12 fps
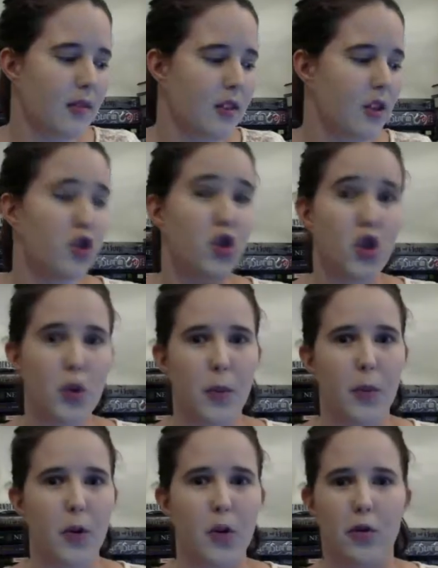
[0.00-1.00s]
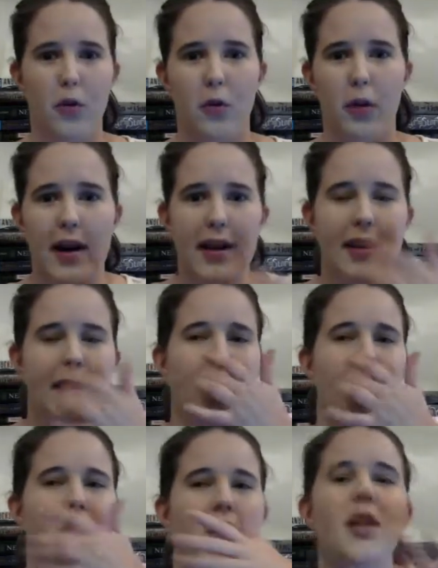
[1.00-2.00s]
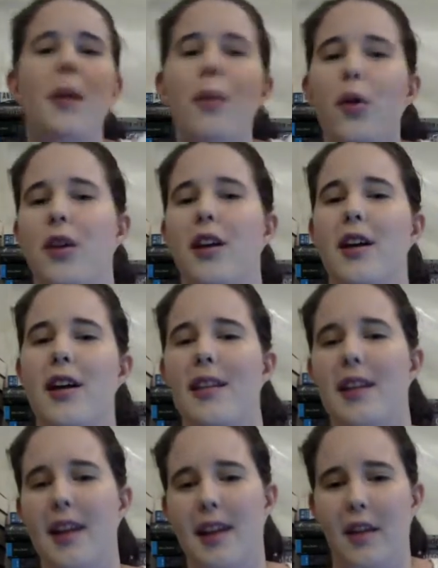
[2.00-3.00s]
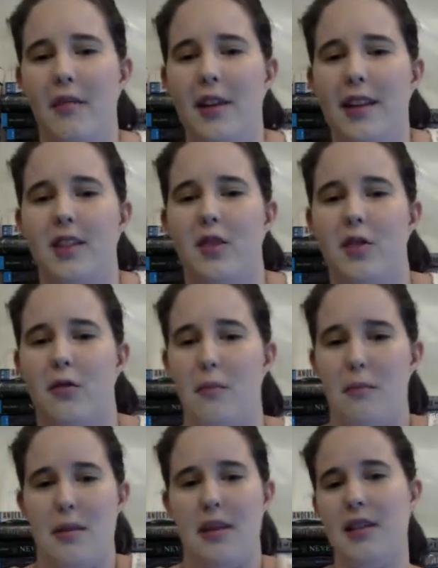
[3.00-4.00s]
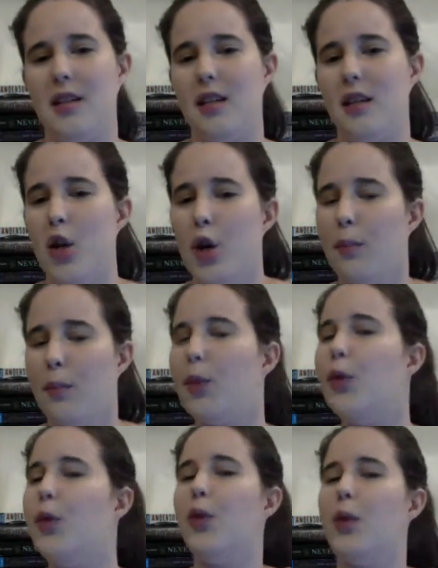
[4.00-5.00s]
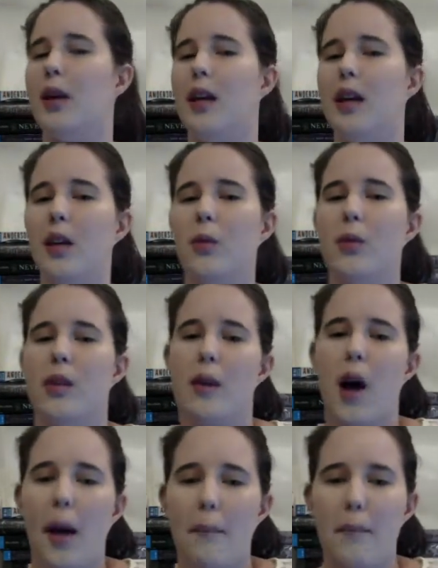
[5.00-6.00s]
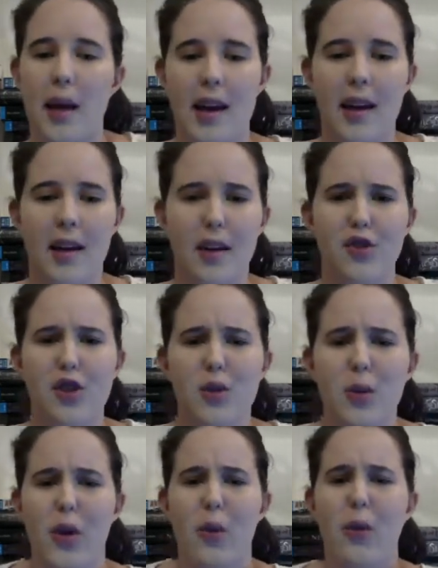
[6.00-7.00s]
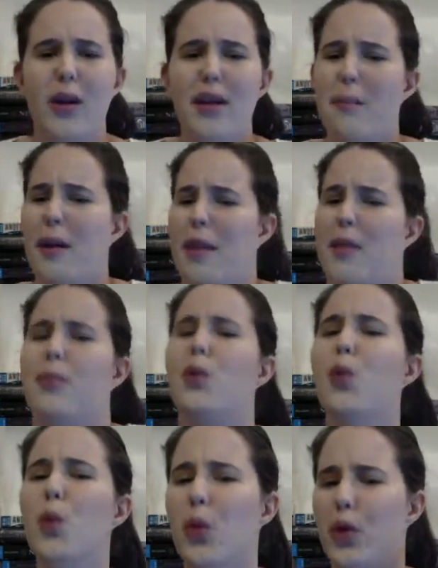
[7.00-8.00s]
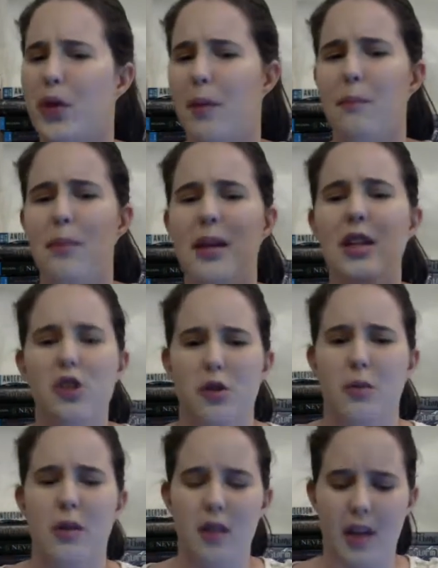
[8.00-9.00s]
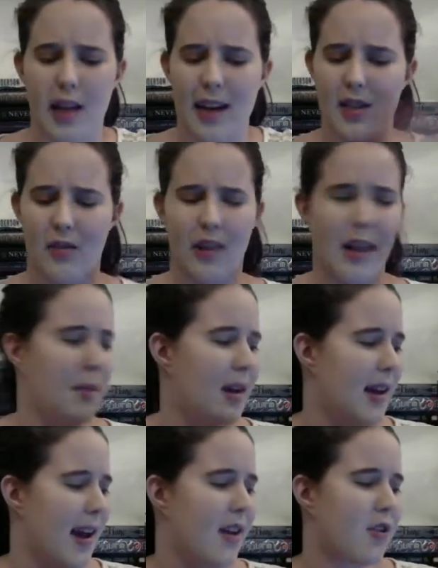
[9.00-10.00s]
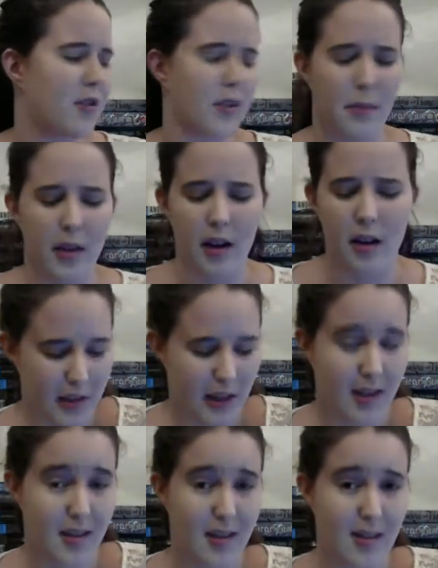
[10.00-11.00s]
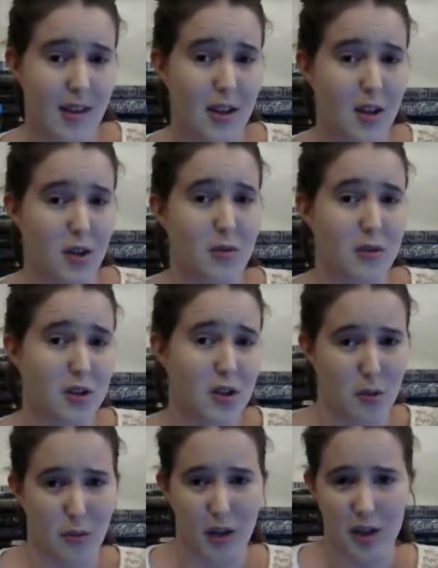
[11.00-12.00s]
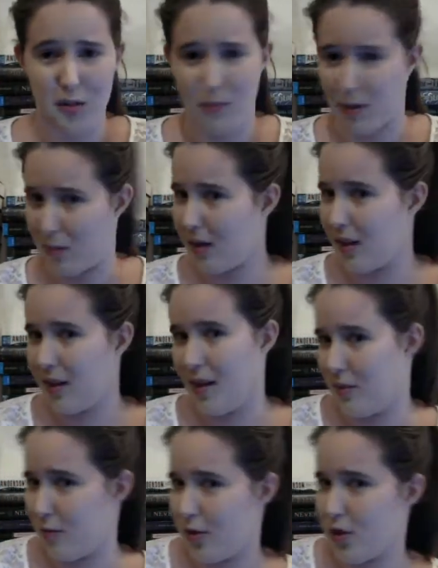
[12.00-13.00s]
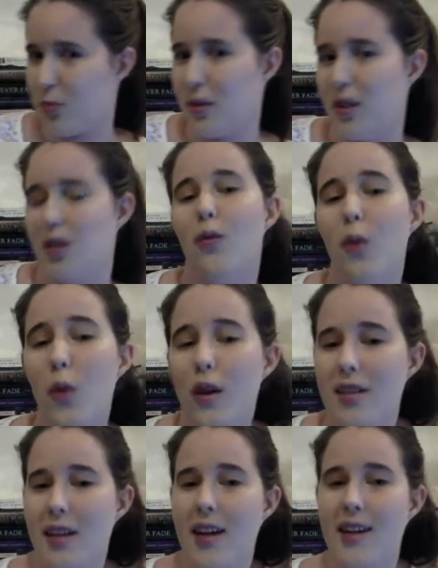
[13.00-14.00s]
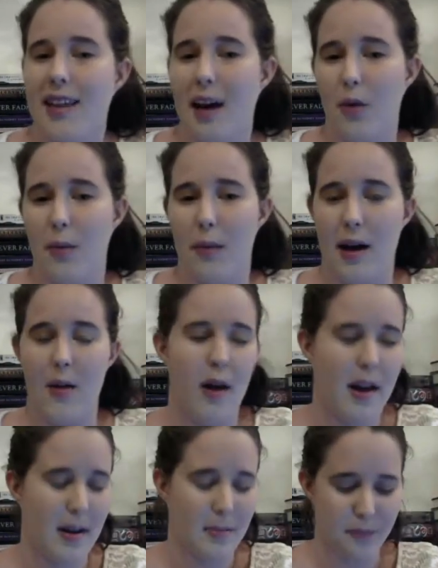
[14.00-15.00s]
Super beautiful, right? Like all summery, and then I love like the sort of minty blue-green with the hot pink, and you just want to read it by the pool or the beach or with a glass of lemonade or something. And thank you so much, Macmillan and Fierce Reads, for sending that one my way.